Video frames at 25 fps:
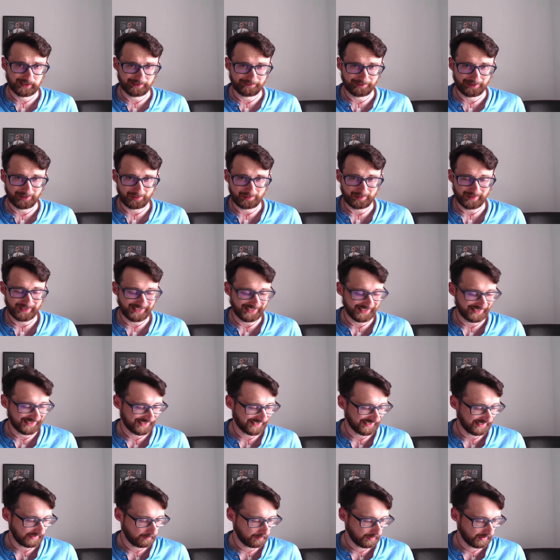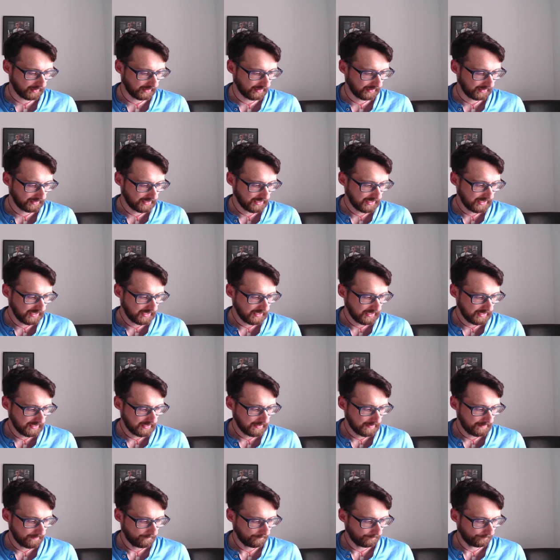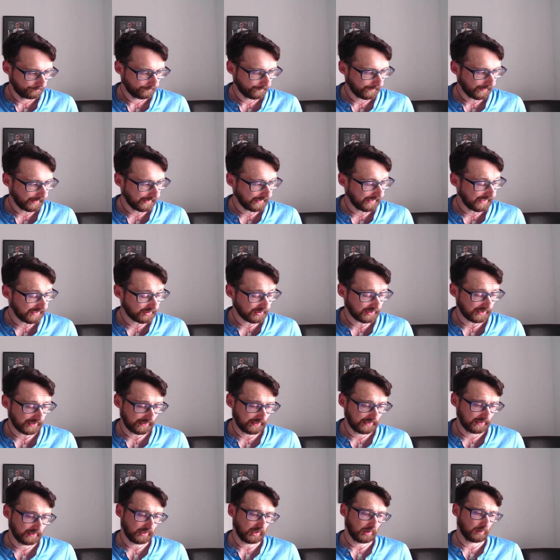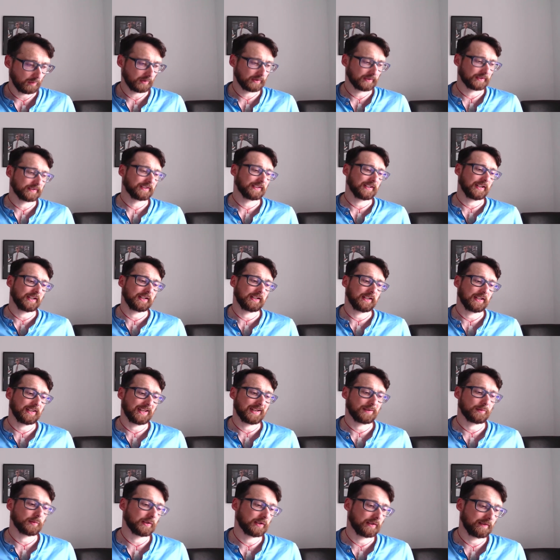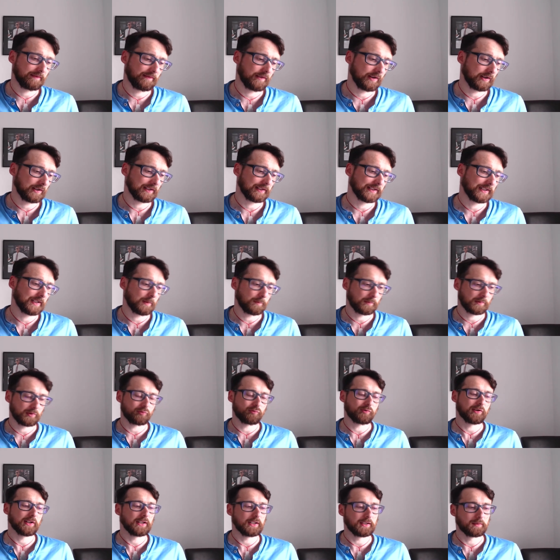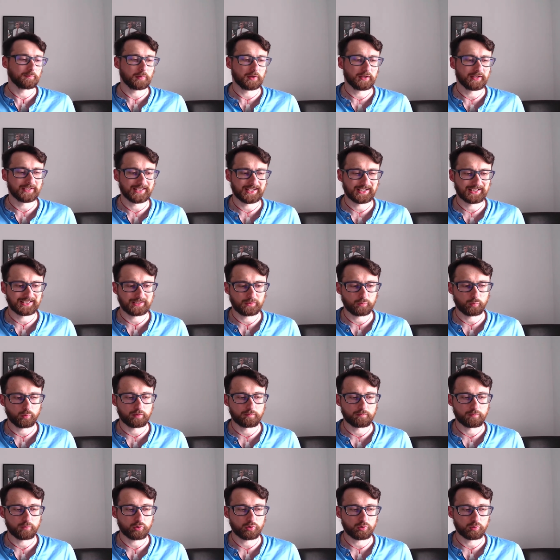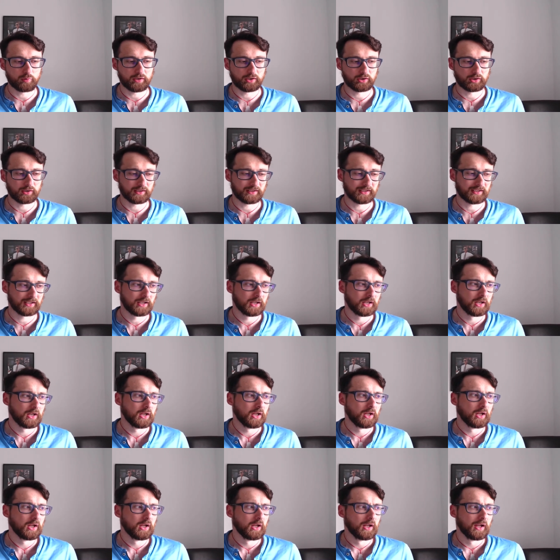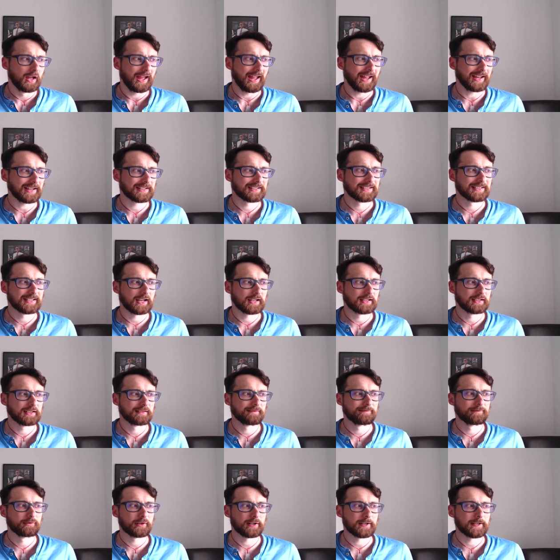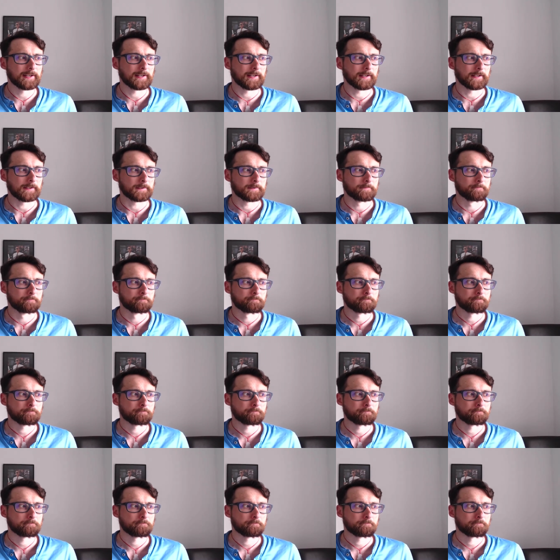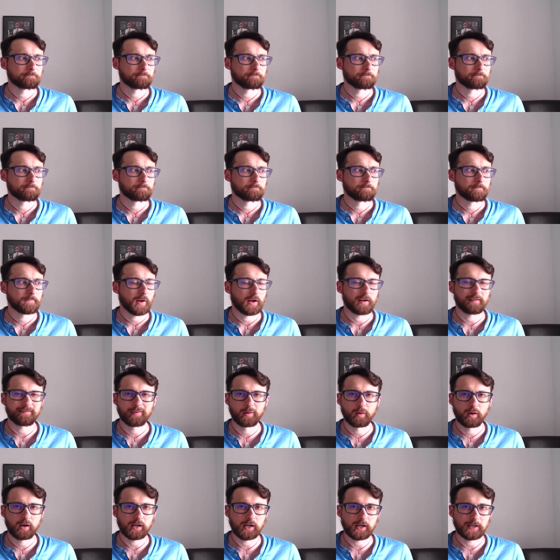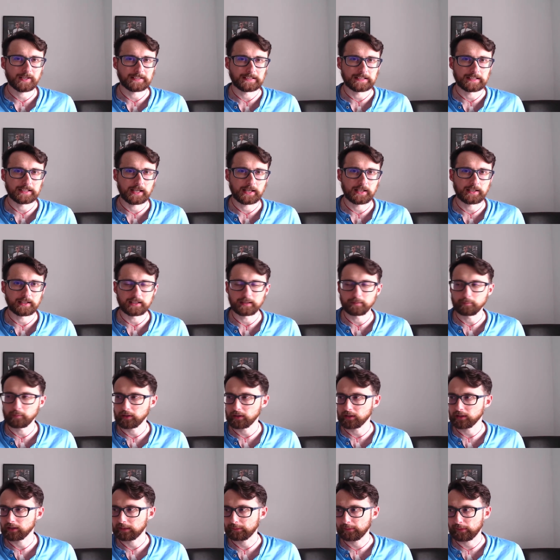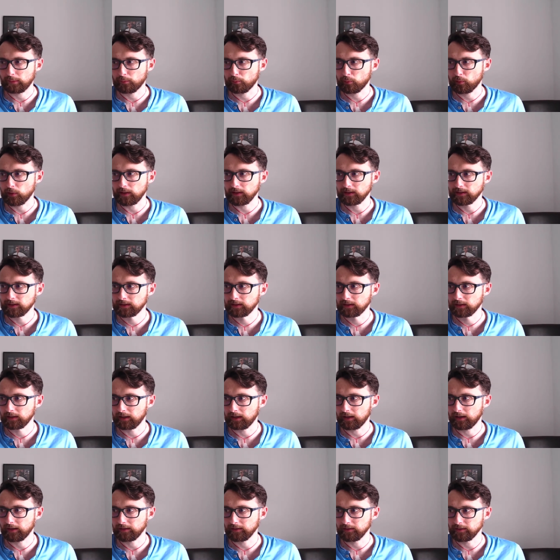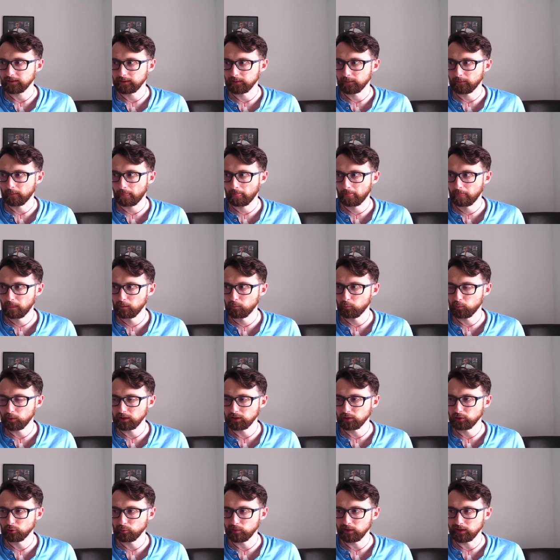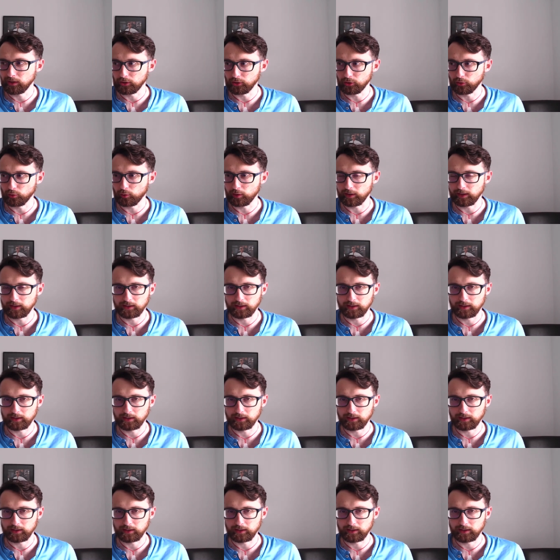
difficult to get to sleep. And actually, I was saying that that was the final tip to read, but there's actually one more, which is excessive drinking I feel like I can say that because I'm a Brit and we do enjoy